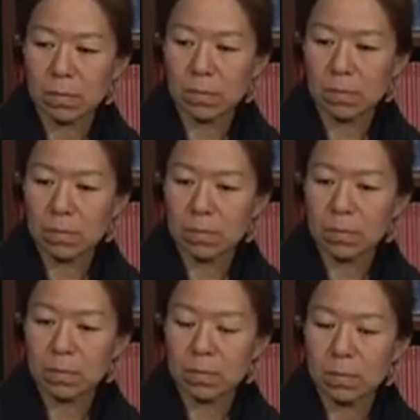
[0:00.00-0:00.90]

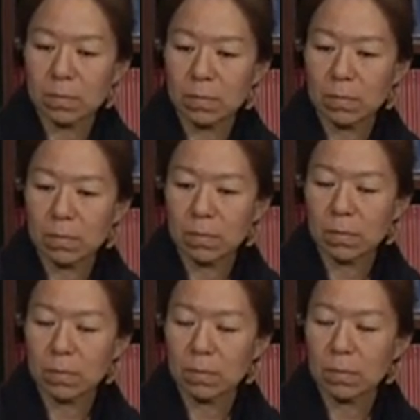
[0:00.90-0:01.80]

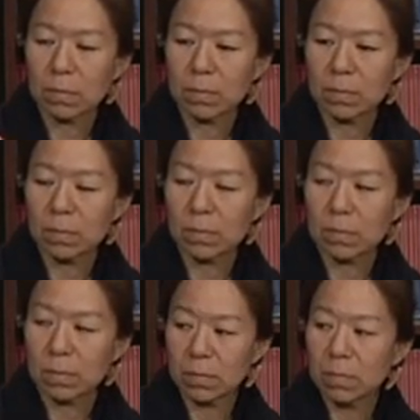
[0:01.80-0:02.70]

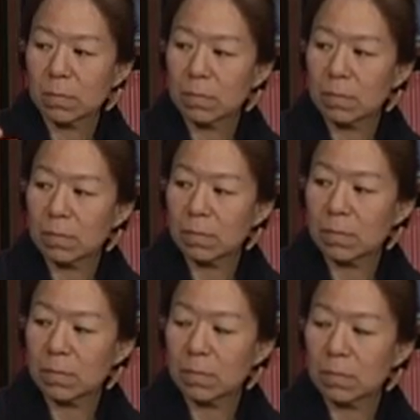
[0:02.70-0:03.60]

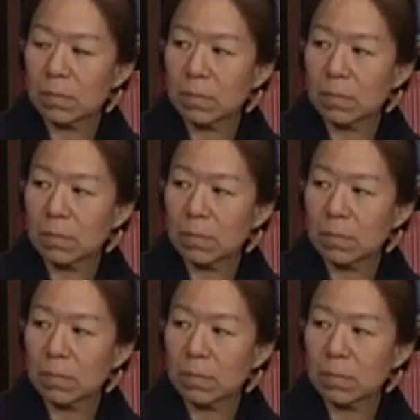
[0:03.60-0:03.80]
This person isn't speaking.